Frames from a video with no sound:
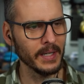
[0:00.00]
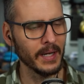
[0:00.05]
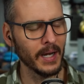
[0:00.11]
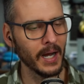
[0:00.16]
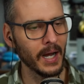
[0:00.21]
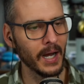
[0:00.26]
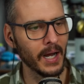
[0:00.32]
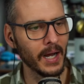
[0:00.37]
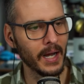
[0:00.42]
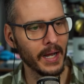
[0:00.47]

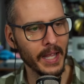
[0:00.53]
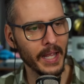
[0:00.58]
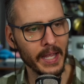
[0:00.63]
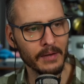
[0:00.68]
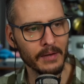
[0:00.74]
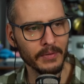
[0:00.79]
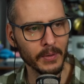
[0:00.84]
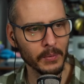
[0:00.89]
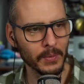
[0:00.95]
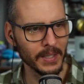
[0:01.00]
Uh, hey
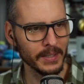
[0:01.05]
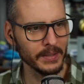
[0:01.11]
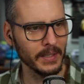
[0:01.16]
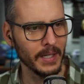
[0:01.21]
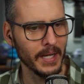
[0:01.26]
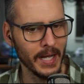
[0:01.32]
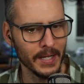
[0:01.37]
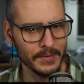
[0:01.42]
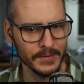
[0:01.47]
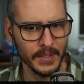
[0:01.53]
everyone,
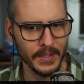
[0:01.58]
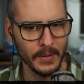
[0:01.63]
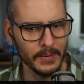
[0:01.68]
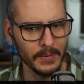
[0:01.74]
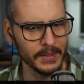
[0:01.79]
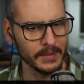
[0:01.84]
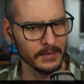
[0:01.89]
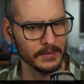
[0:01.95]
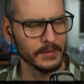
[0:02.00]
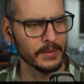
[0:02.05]
how's it
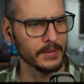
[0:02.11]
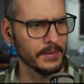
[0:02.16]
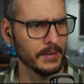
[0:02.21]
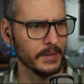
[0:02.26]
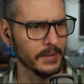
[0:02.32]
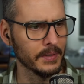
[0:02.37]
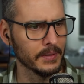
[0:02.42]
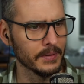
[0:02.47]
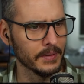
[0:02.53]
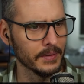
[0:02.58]
going? Good
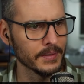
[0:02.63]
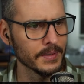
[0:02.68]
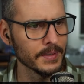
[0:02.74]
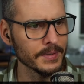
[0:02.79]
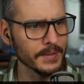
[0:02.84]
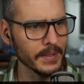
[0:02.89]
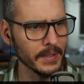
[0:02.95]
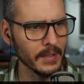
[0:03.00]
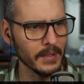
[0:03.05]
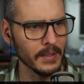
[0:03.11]
to good to
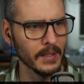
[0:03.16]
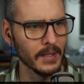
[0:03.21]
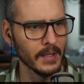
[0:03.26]
see you.